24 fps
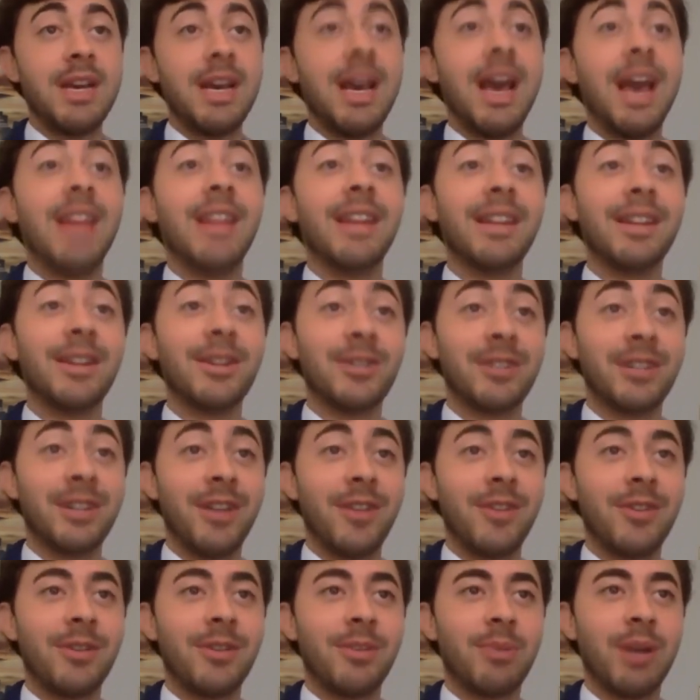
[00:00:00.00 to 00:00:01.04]
and then here's
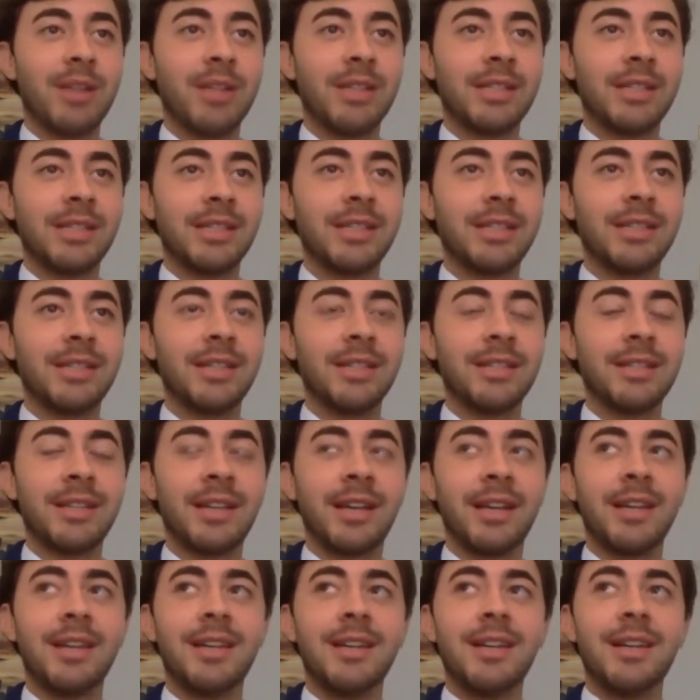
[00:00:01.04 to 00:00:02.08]
another depressing statistic.